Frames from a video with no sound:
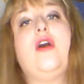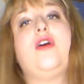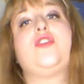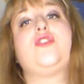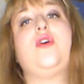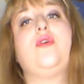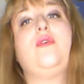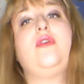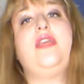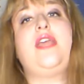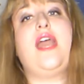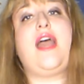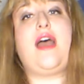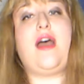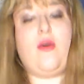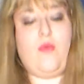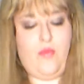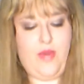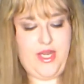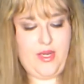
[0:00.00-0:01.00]
so yeah,
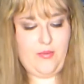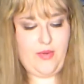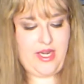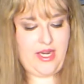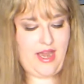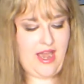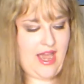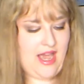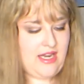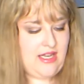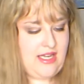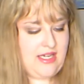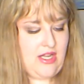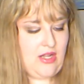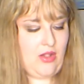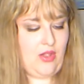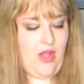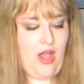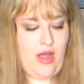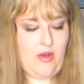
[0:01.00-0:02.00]
we, we had like a
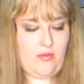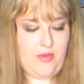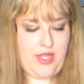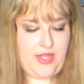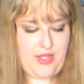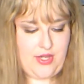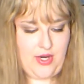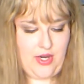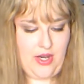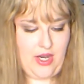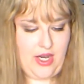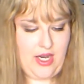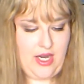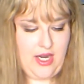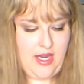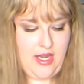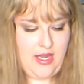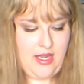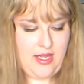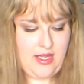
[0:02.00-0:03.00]
lot with her.
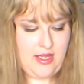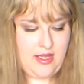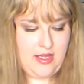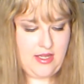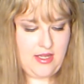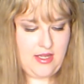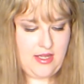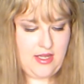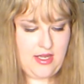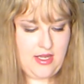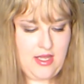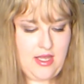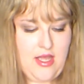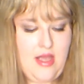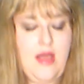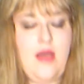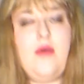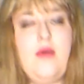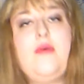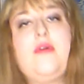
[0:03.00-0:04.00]

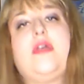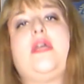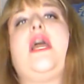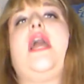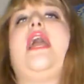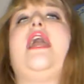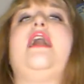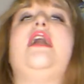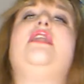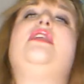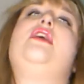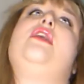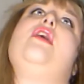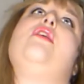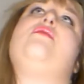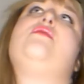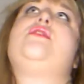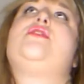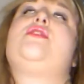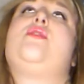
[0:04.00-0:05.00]
And you
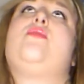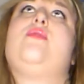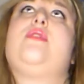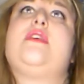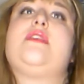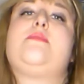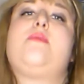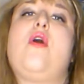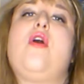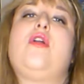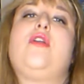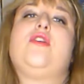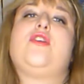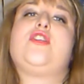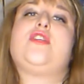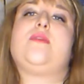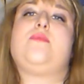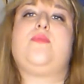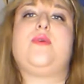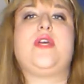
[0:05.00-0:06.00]
know, so this
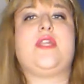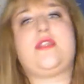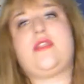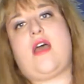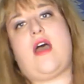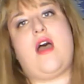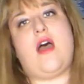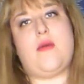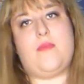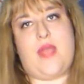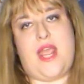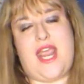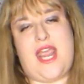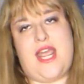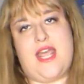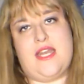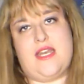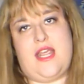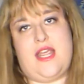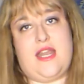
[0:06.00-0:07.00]
partnership with um,
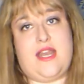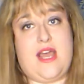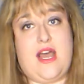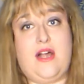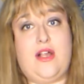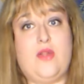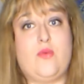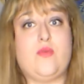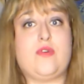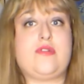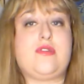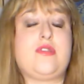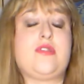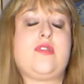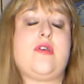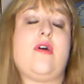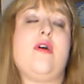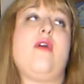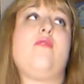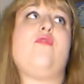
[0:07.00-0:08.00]
Anne and Helen were
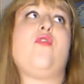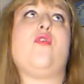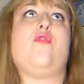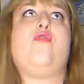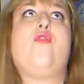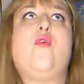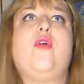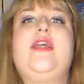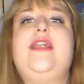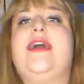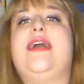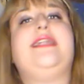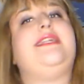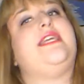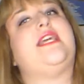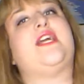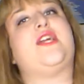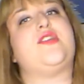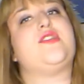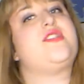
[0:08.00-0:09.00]
so for 49
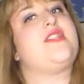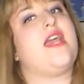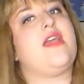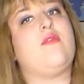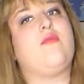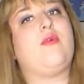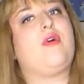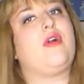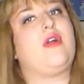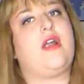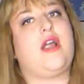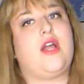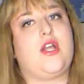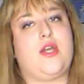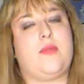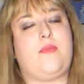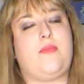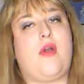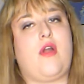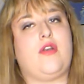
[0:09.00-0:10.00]
years they were a
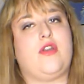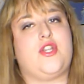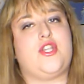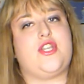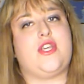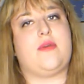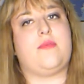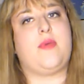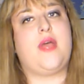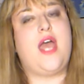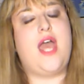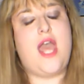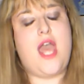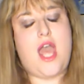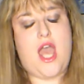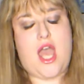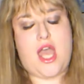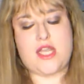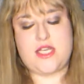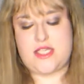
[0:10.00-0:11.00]
good partnership
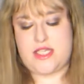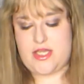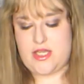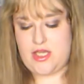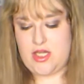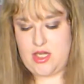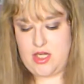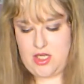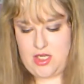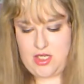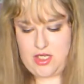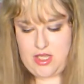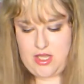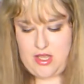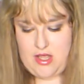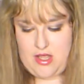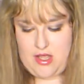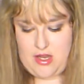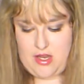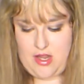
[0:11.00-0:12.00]
until
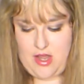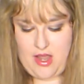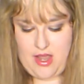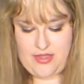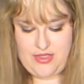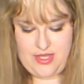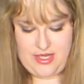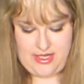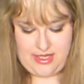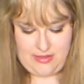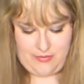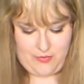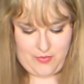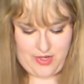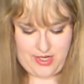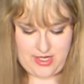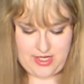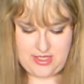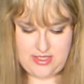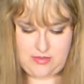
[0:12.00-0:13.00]
uh, I think it
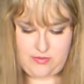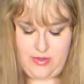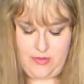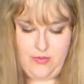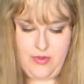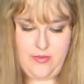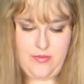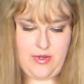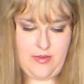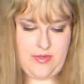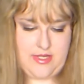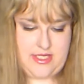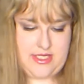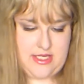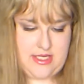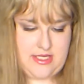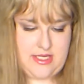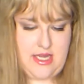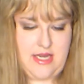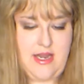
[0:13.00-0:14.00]
was when what was
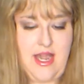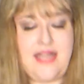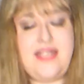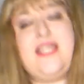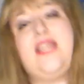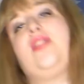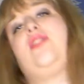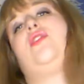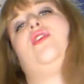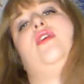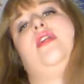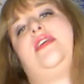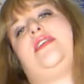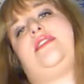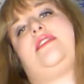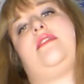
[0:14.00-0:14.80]
this in 1930